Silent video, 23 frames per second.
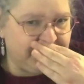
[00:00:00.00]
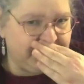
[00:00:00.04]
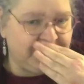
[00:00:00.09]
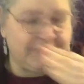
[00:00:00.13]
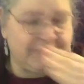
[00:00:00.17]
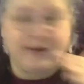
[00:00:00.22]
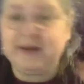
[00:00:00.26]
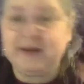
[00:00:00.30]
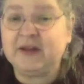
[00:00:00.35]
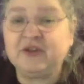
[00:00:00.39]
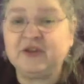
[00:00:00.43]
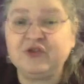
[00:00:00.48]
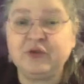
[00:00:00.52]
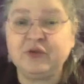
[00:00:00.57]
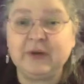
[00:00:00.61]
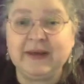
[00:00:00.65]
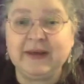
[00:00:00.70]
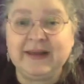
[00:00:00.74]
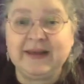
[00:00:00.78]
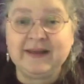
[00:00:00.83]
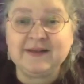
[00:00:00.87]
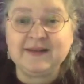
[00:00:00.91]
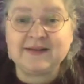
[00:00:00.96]
to
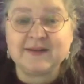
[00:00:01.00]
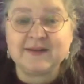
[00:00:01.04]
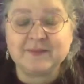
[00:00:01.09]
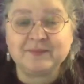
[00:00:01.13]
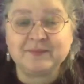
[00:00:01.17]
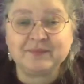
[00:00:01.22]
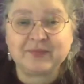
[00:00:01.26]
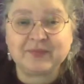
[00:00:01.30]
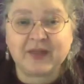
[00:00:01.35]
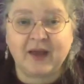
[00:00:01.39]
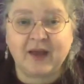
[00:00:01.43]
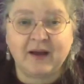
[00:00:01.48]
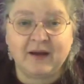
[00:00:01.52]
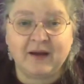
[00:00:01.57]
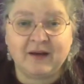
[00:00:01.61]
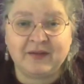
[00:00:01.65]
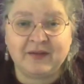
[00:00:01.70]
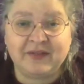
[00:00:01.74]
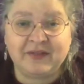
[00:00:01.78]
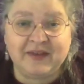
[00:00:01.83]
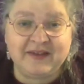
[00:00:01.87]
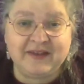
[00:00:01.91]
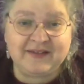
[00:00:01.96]
eat
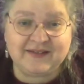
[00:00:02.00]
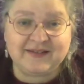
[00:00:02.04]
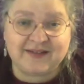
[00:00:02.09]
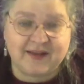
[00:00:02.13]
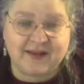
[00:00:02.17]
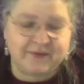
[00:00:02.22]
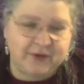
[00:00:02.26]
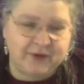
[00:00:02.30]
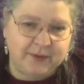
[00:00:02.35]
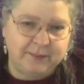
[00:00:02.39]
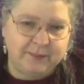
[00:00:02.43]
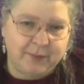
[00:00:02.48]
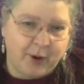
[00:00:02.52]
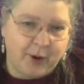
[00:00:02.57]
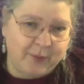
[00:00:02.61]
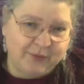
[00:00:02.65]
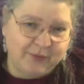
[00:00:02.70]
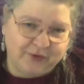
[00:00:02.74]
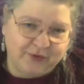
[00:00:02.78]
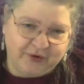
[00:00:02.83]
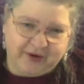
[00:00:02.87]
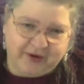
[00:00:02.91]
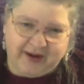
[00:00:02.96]
these 7
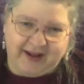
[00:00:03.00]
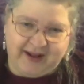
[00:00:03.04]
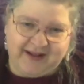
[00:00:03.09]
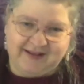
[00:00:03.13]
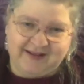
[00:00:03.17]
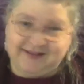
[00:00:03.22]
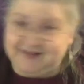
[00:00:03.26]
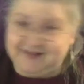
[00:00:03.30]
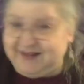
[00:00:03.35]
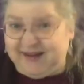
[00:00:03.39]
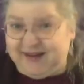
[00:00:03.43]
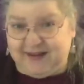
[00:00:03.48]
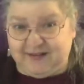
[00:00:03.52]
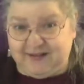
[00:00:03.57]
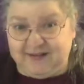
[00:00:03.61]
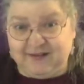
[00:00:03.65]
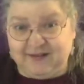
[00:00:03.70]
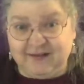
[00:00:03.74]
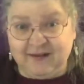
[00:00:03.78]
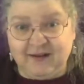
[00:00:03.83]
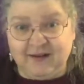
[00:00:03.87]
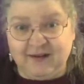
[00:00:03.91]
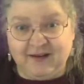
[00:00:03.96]
pomegranate
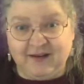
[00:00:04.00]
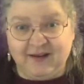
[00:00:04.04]
seeds